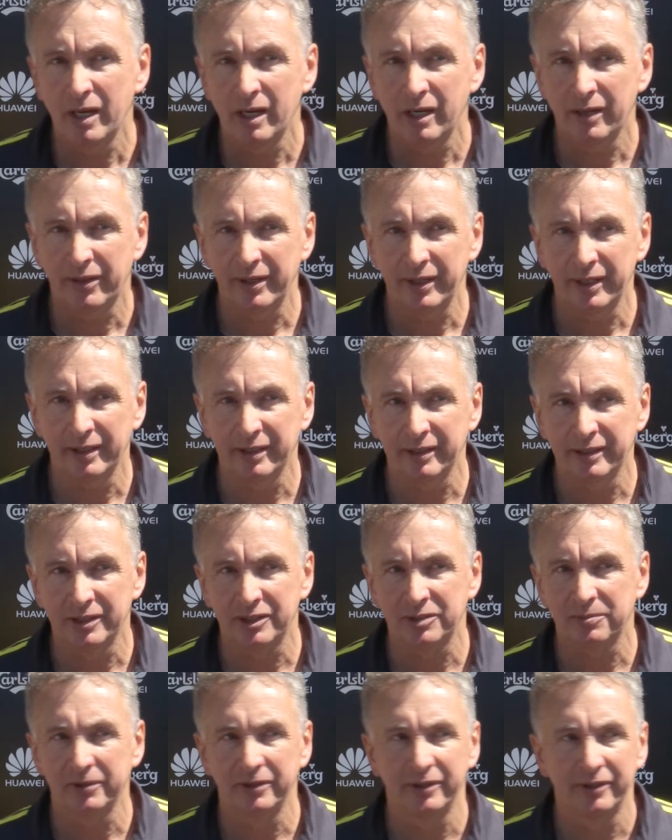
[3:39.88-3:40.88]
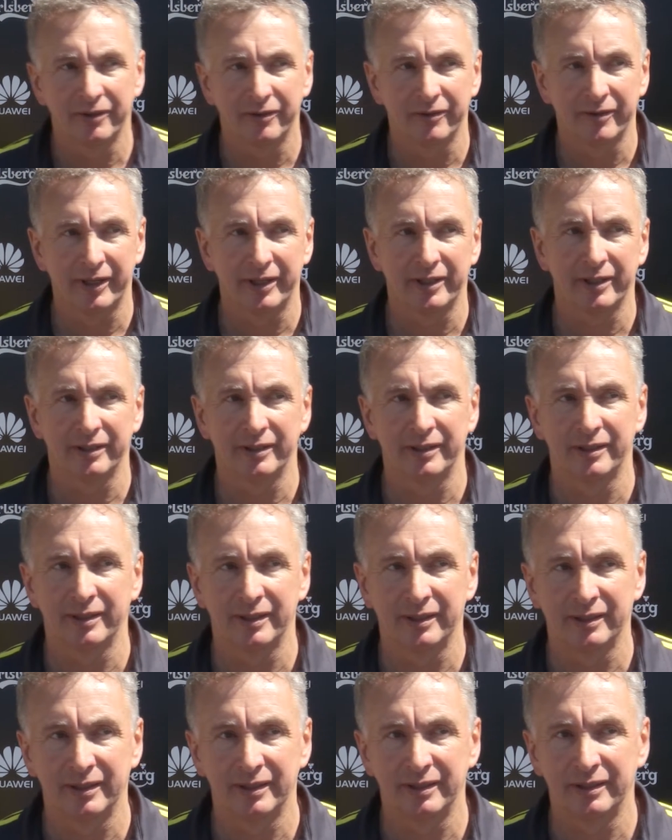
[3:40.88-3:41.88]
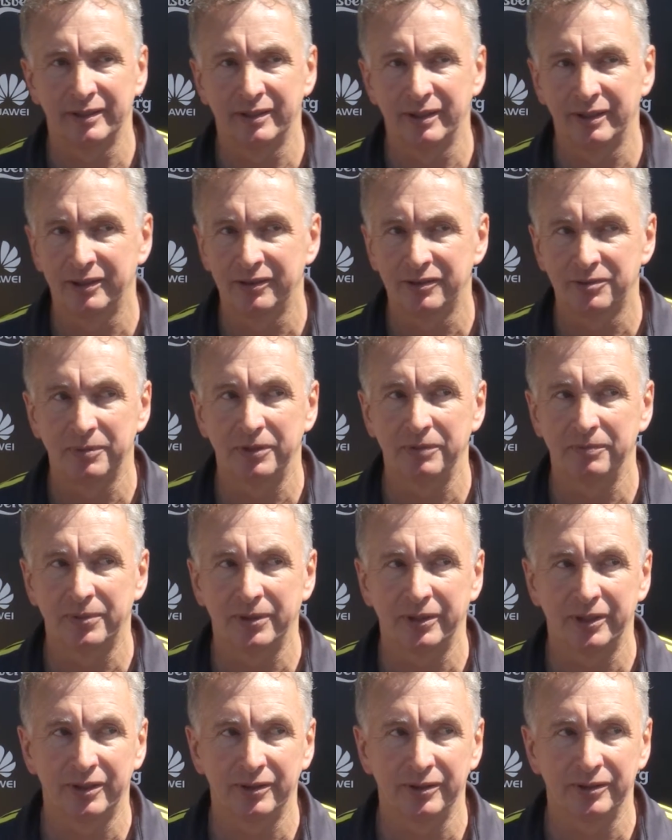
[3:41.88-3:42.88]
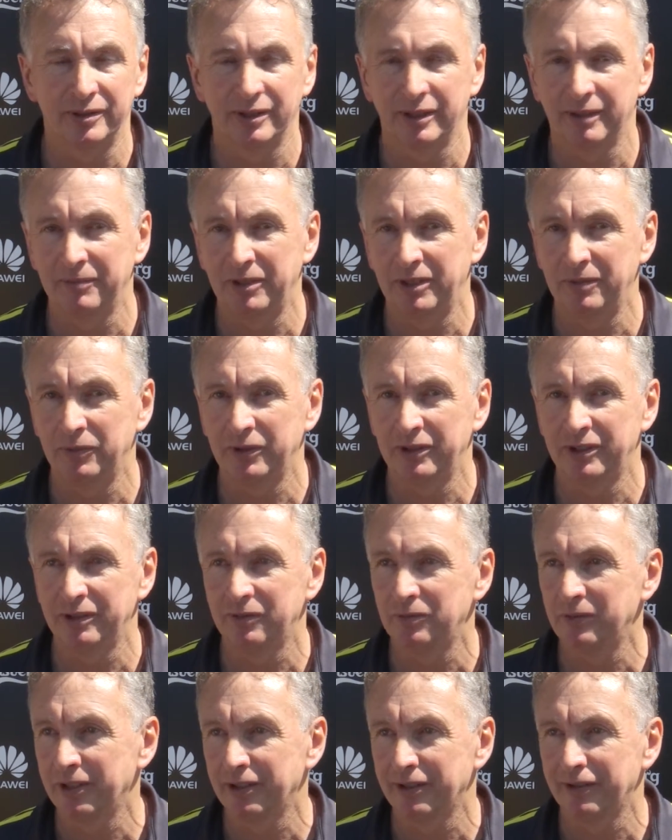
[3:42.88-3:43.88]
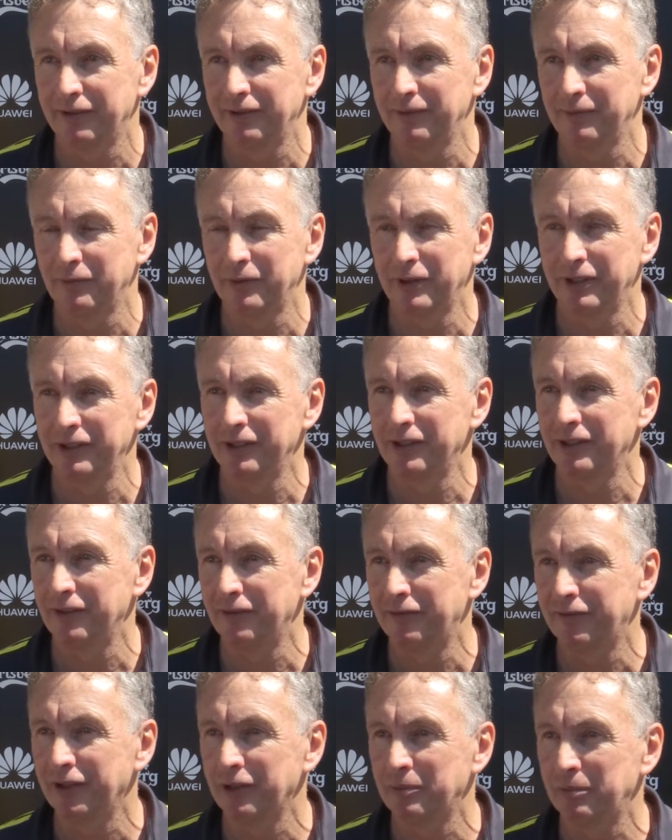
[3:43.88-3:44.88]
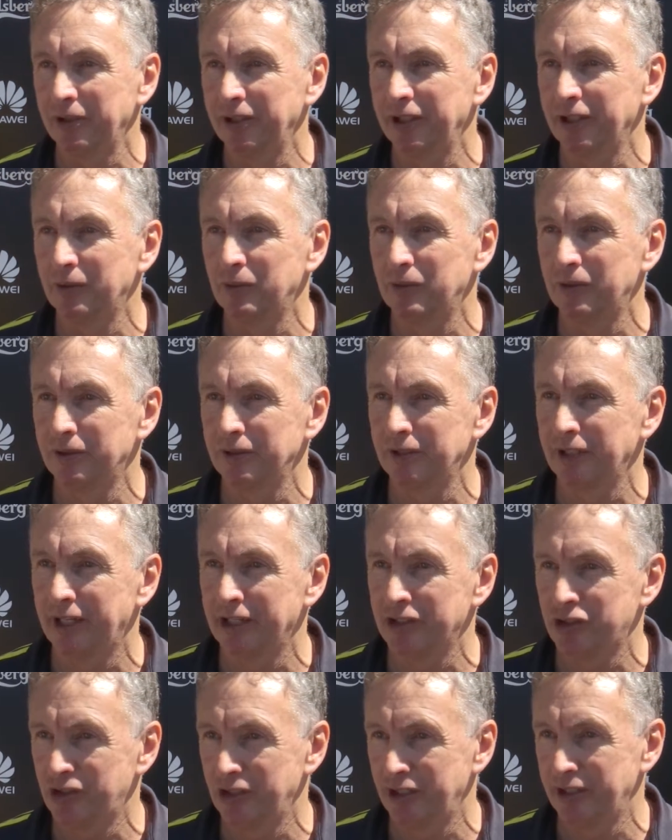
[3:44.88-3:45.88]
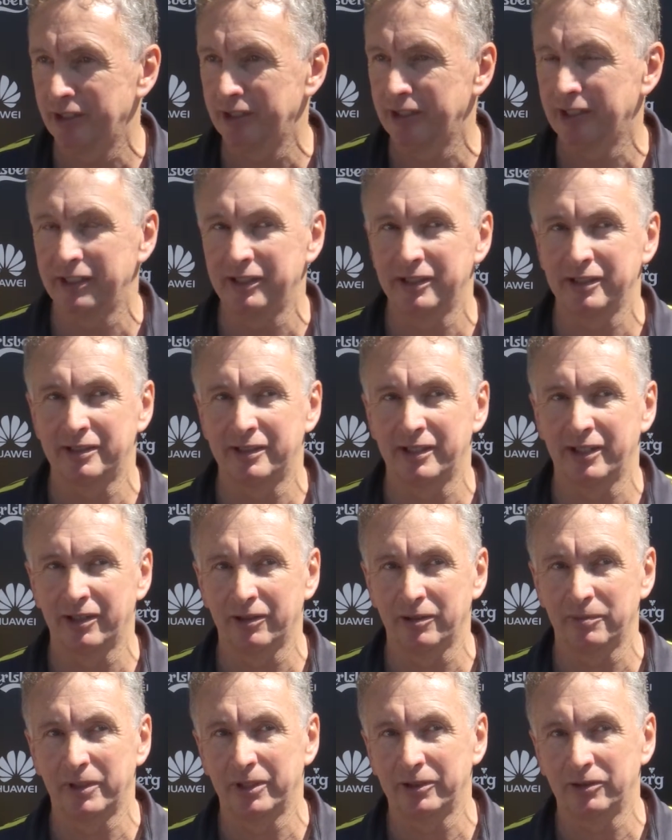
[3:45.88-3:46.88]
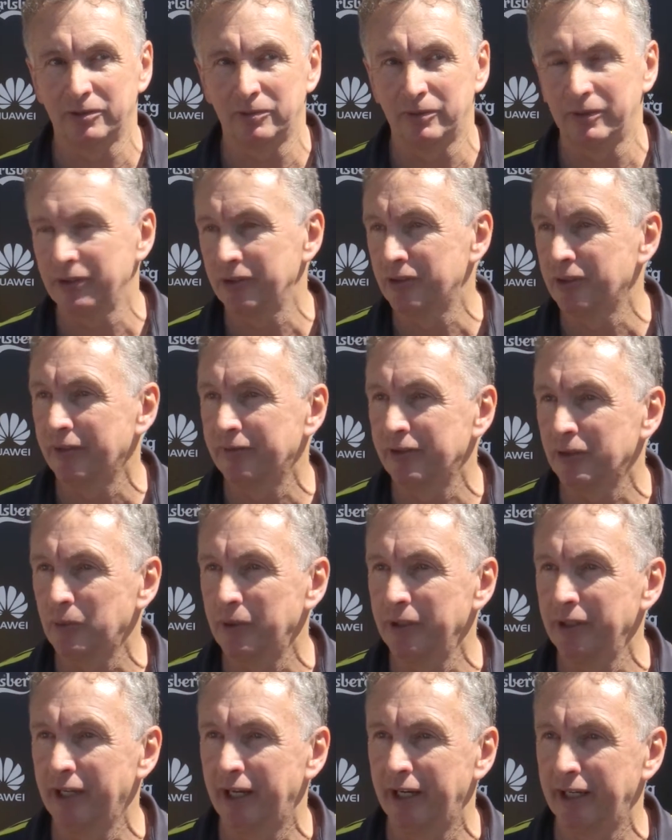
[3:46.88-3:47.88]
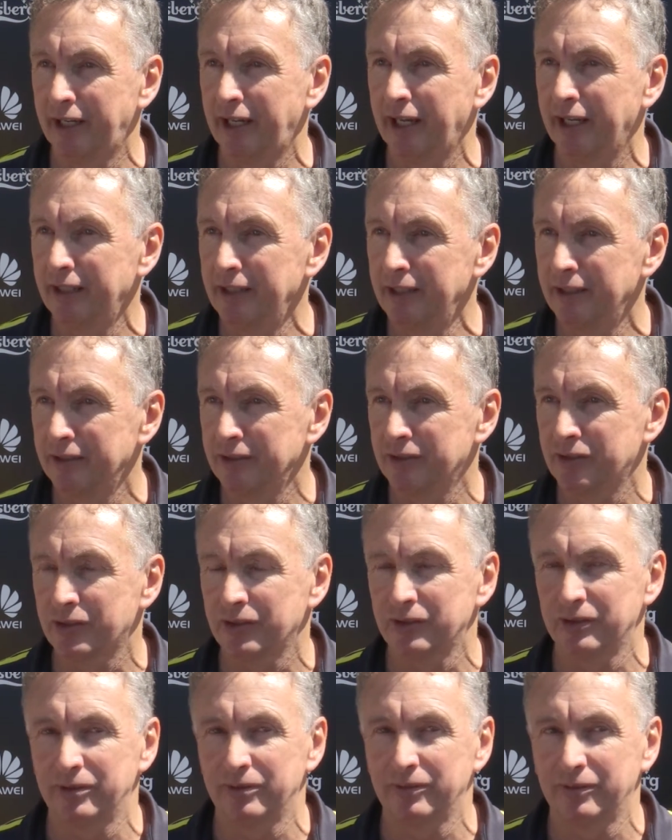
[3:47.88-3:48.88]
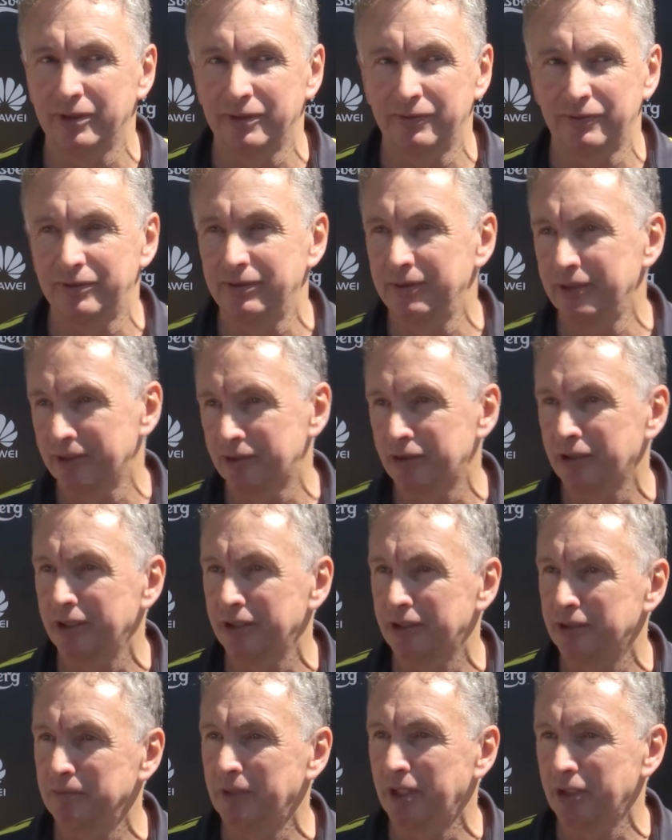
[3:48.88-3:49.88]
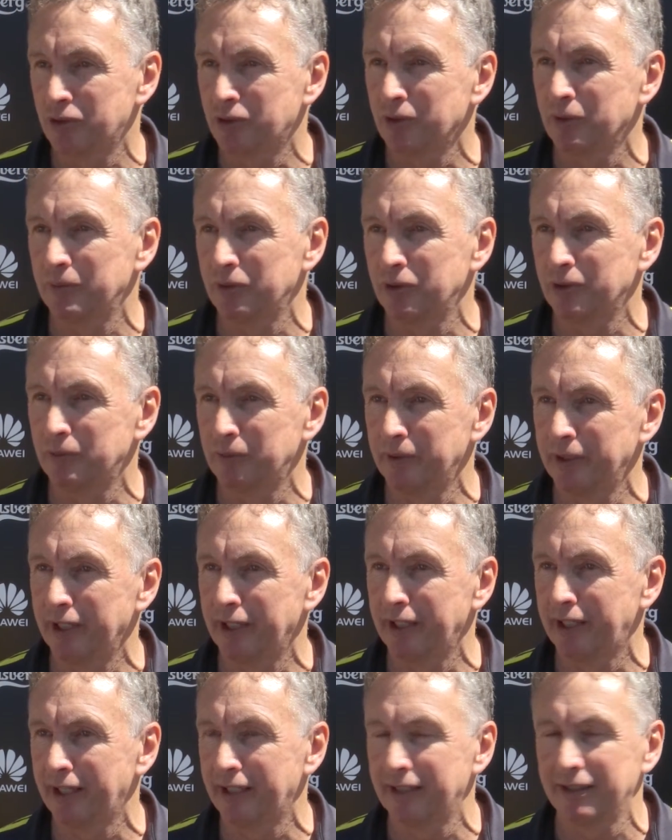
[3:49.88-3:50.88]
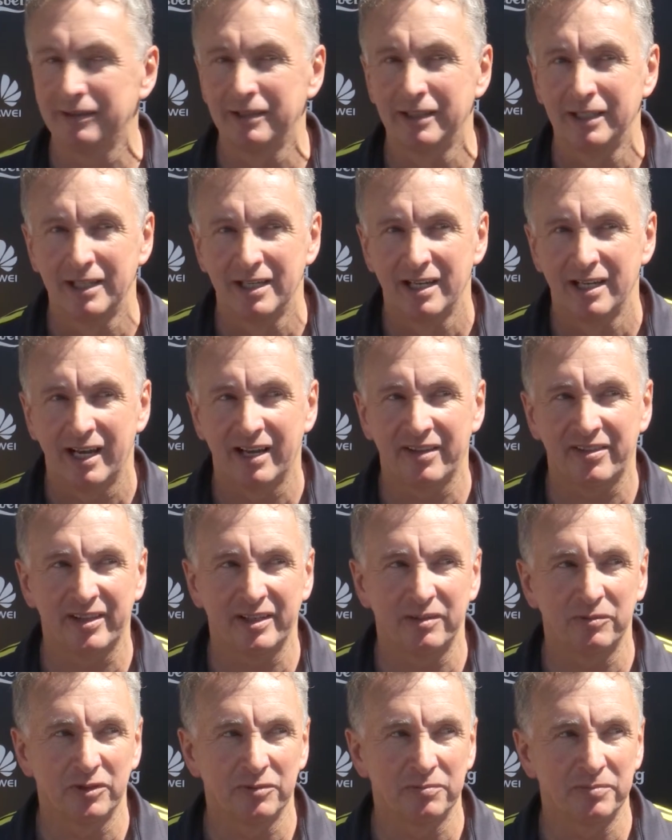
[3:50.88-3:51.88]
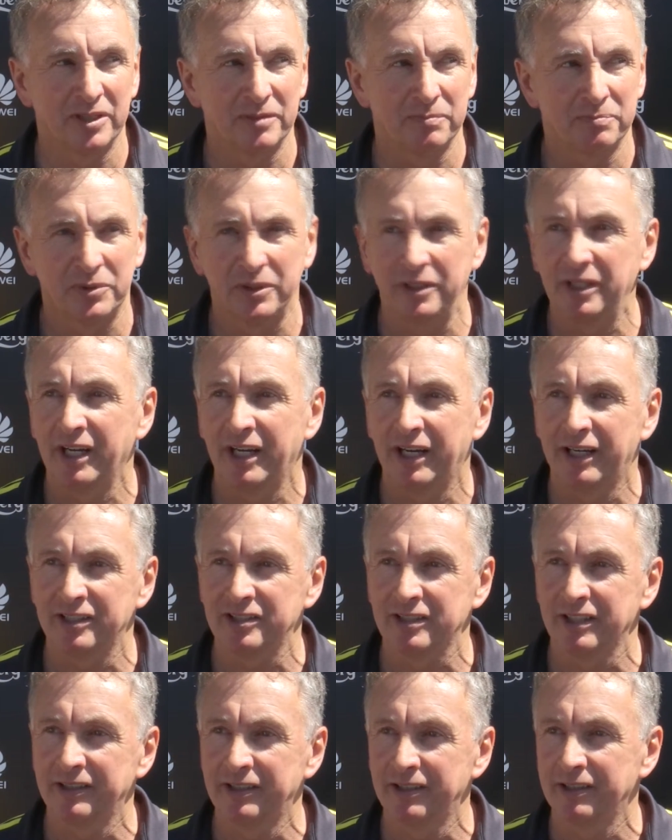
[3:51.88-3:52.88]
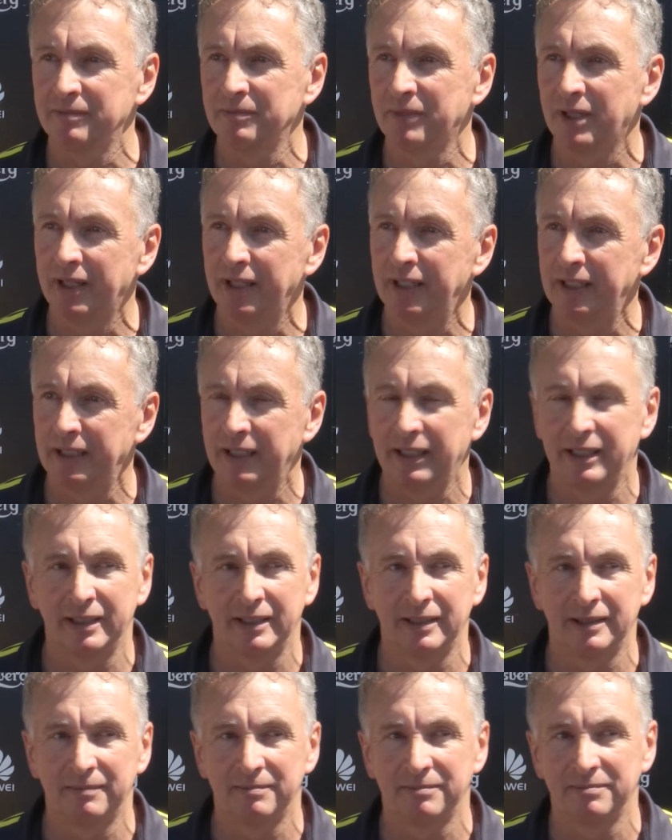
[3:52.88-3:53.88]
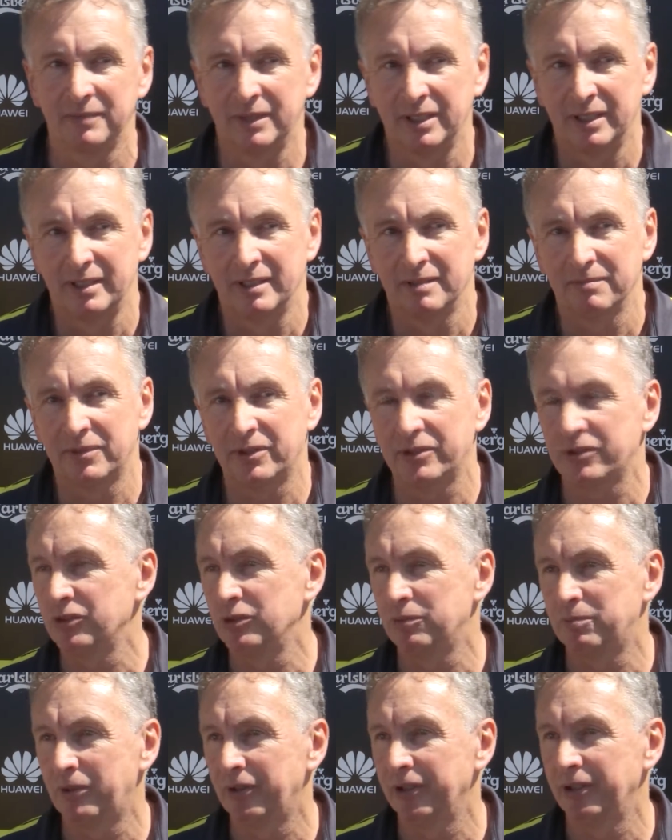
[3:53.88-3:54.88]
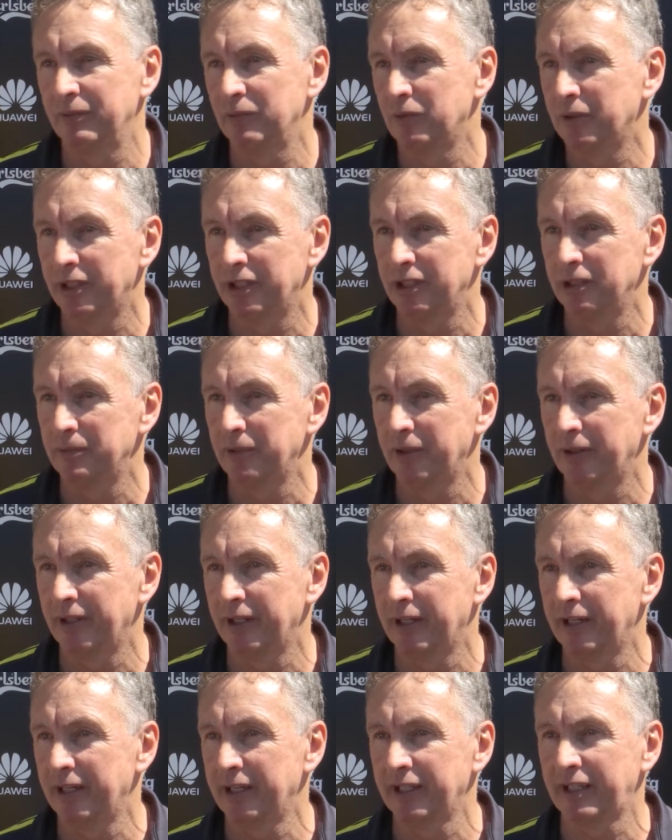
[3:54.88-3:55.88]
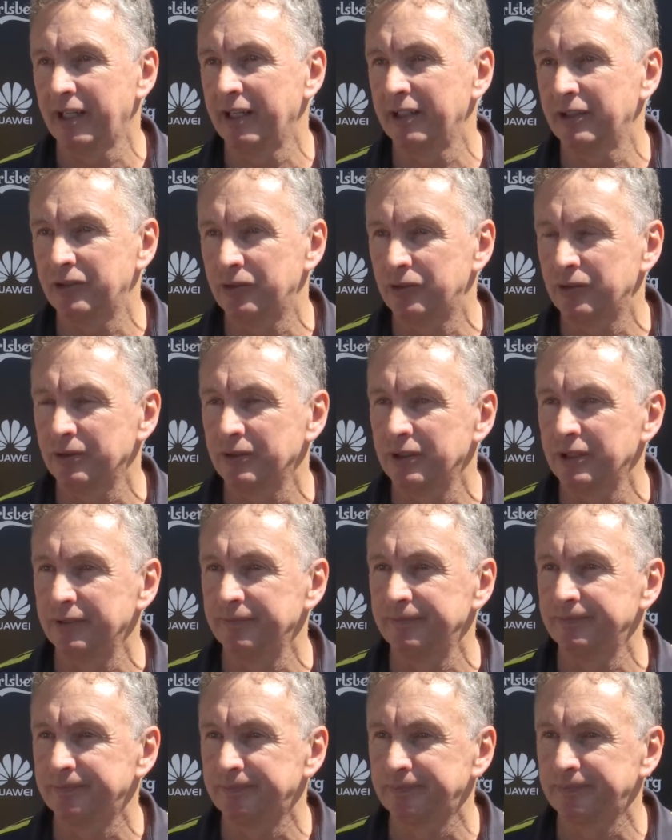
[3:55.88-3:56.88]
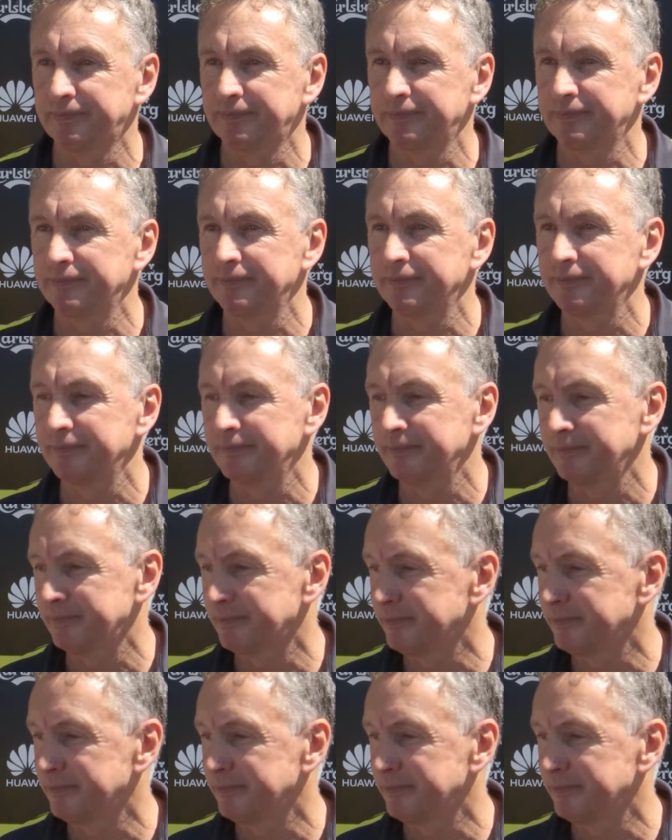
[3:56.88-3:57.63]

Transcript: No, I think our disciplinary record has been pretty good. I mean, we did win the Fair Play Award last year, and I did tell them I don't want to ever win that again. So they're trying to make sure we don't win it again. I think we've been pretty harshly done by, but there's no point in worrying about that. I can't control that.